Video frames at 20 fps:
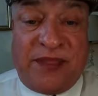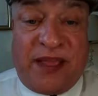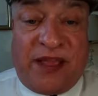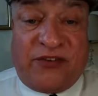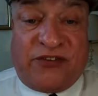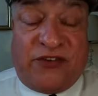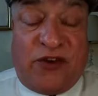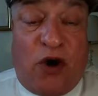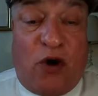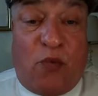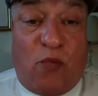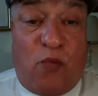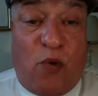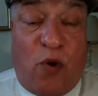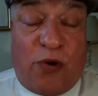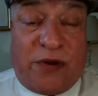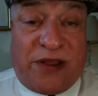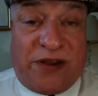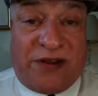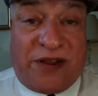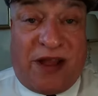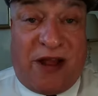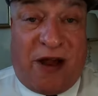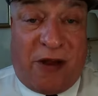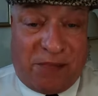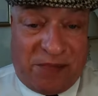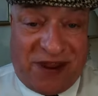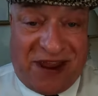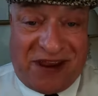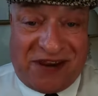has not woken
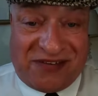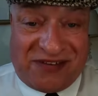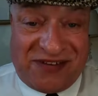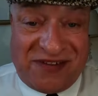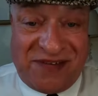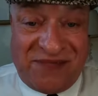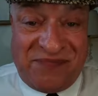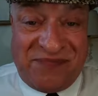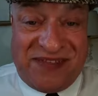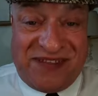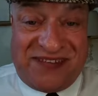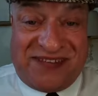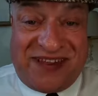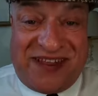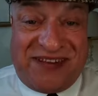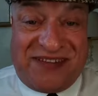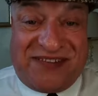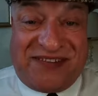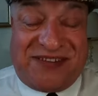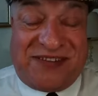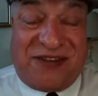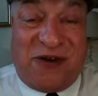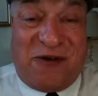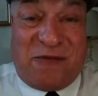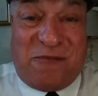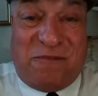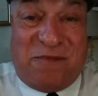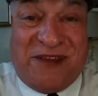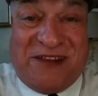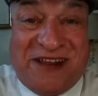up yet, says
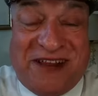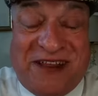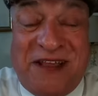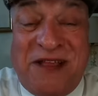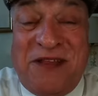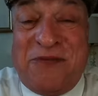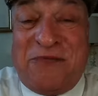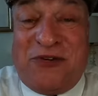Scott Beedy.